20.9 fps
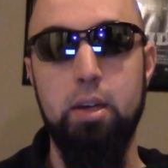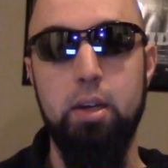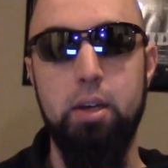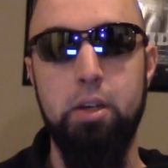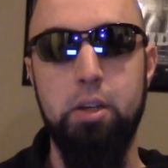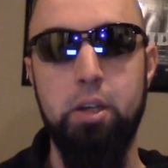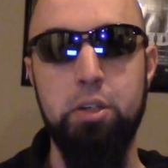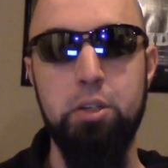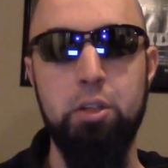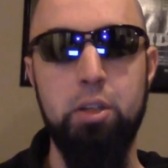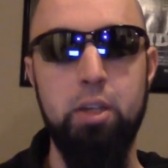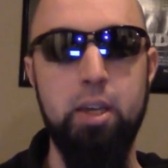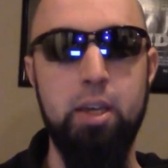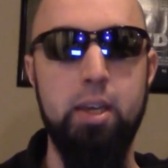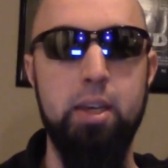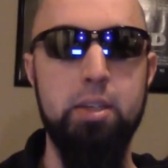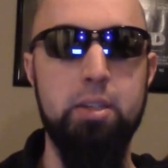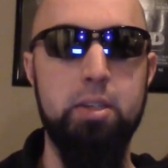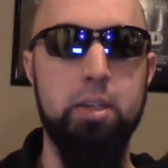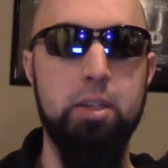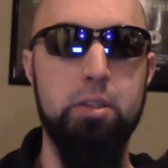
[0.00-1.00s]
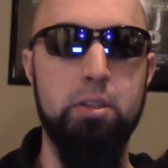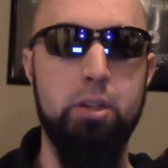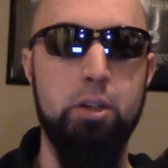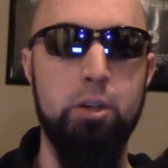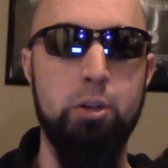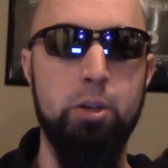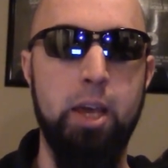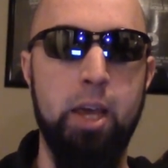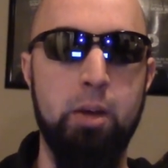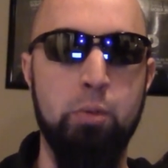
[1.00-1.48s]
Additionally, he's
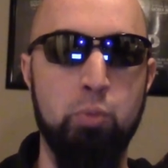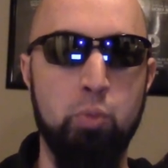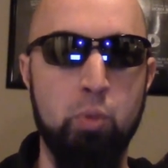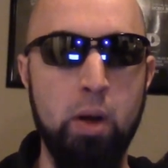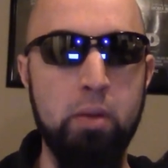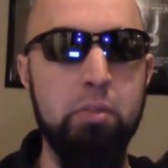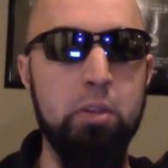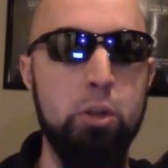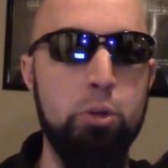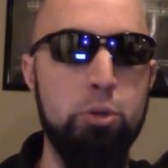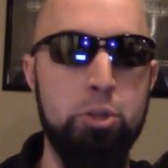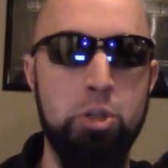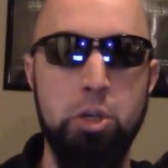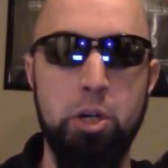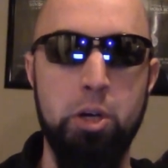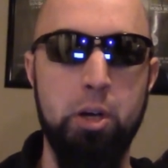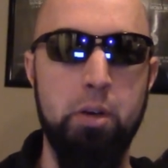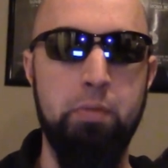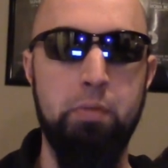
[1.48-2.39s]
considered a revolutionary